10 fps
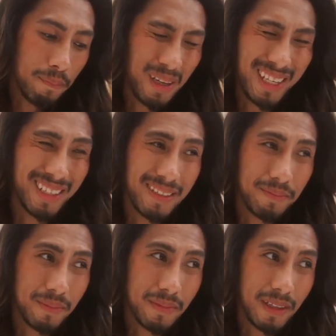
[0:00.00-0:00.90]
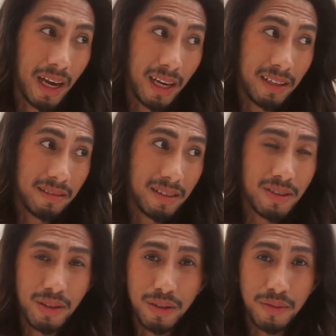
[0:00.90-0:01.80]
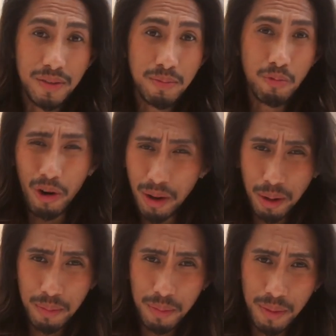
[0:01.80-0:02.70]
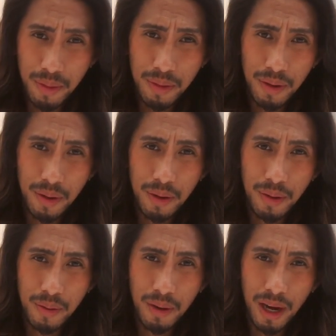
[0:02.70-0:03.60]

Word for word: but I deserve some warmth, you know.